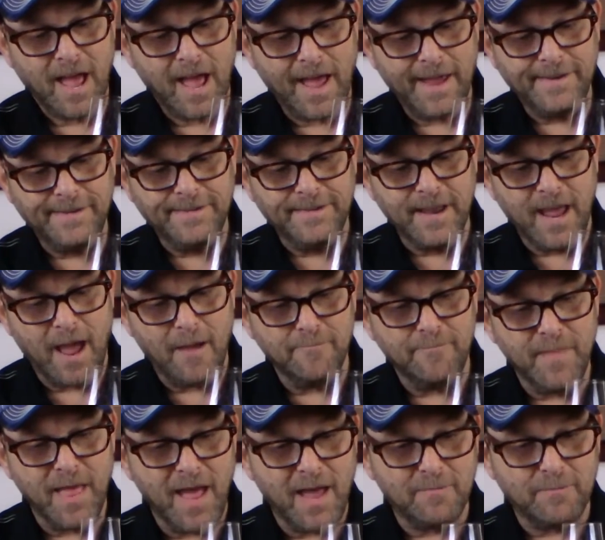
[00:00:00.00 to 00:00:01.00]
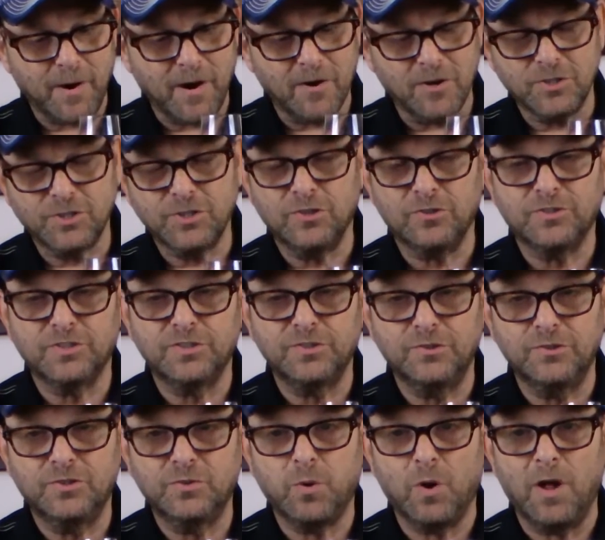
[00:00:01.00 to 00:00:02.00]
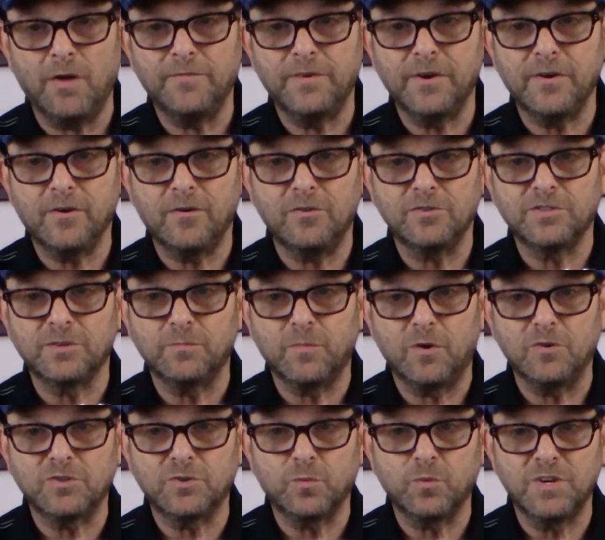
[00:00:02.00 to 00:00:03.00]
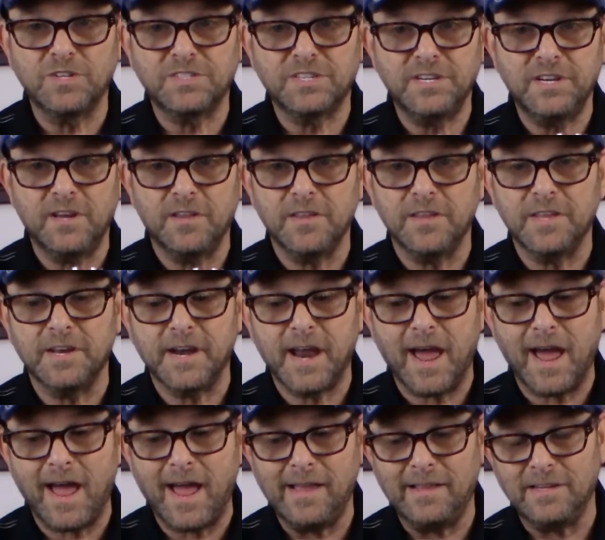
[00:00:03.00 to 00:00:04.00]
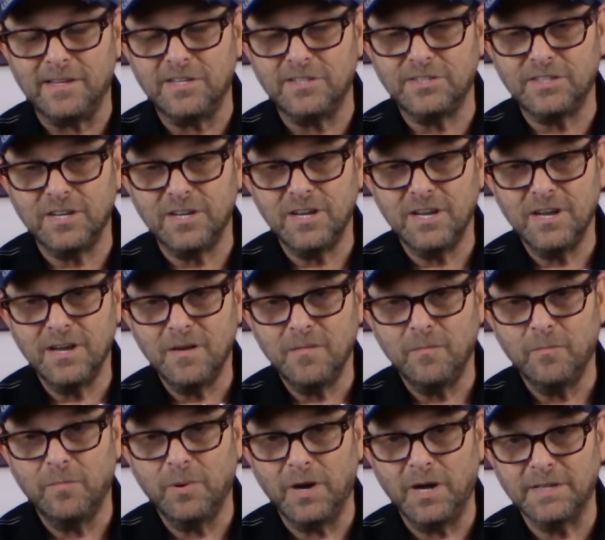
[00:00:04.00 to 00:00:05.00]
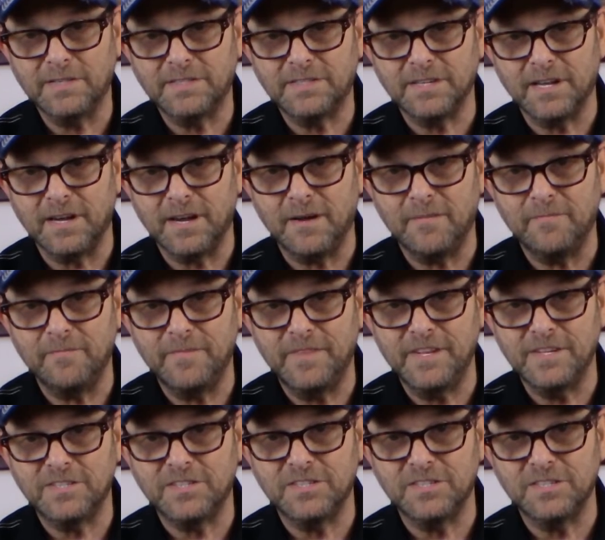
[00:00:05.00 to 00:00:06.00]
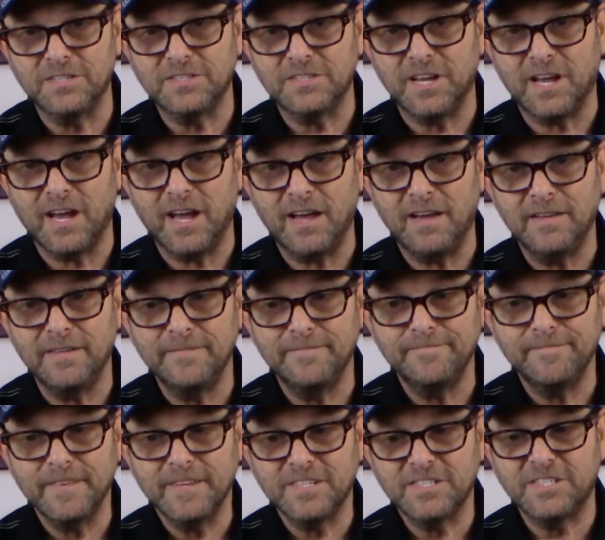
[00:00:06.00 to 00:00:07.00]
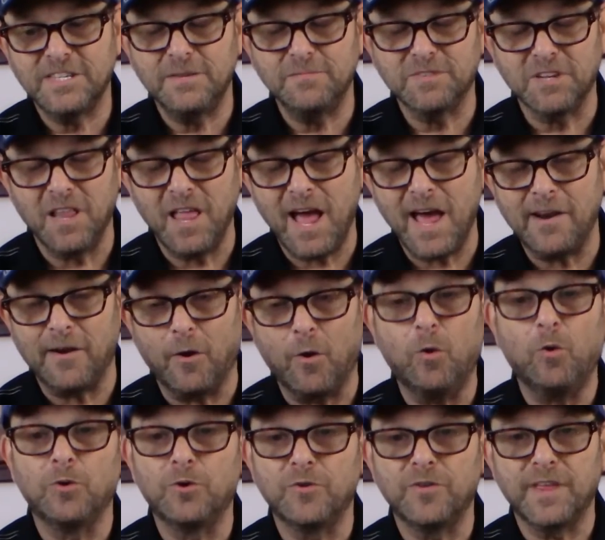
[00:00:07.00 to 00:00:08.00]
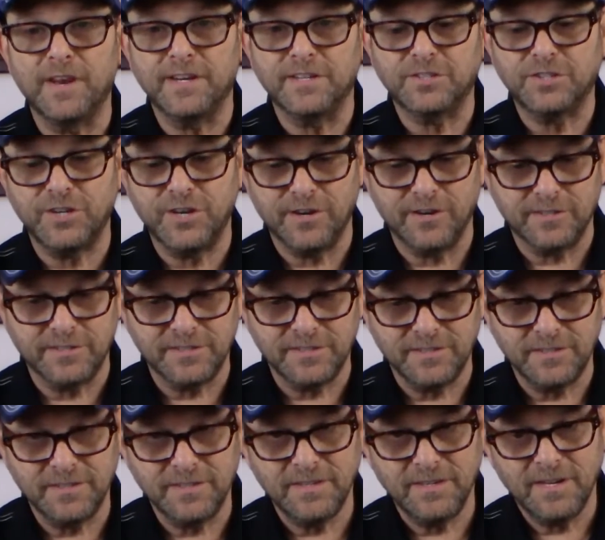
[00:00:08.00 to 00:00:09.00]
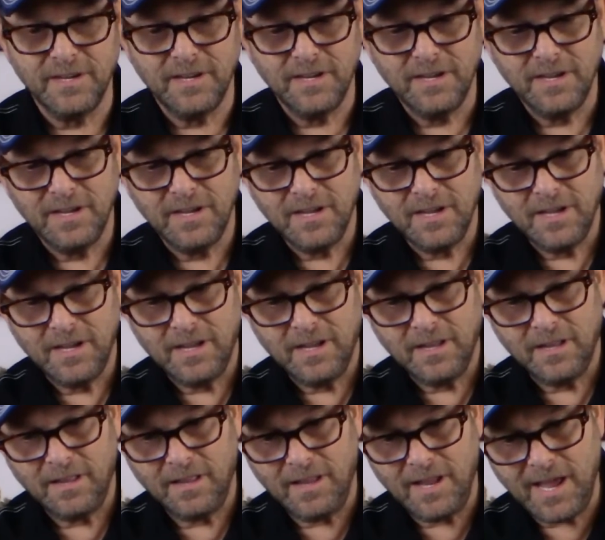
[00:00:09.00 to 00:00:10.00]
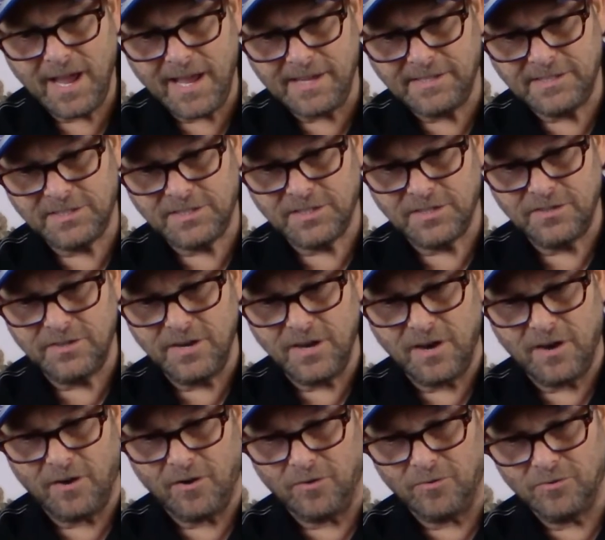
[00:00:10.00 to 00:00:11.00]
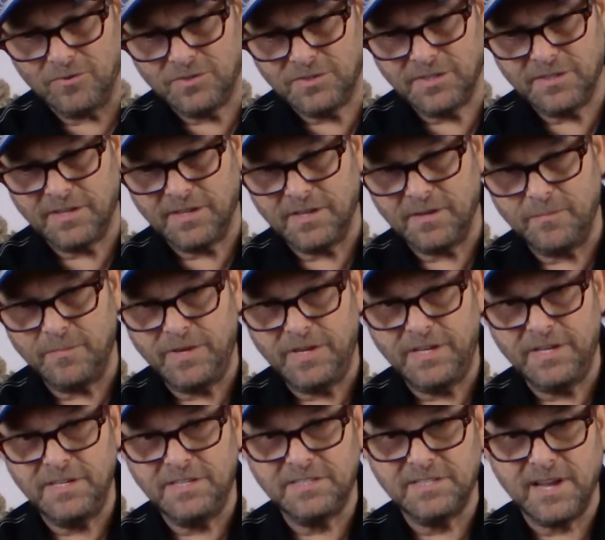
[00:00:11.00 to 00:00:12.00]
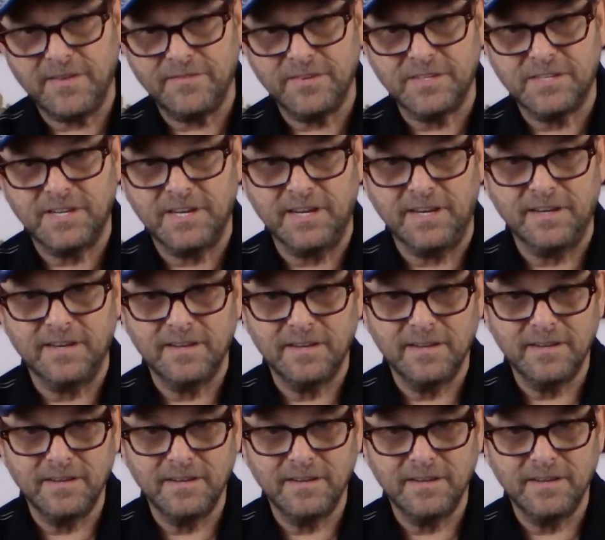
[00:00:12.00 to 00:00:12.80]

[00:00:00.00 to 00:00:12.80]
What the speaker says: I'm not partial to 12-year-olds in most whiskey other than Isla's, but this is seems a lot older than its years. Let's nose the Hibiki 17.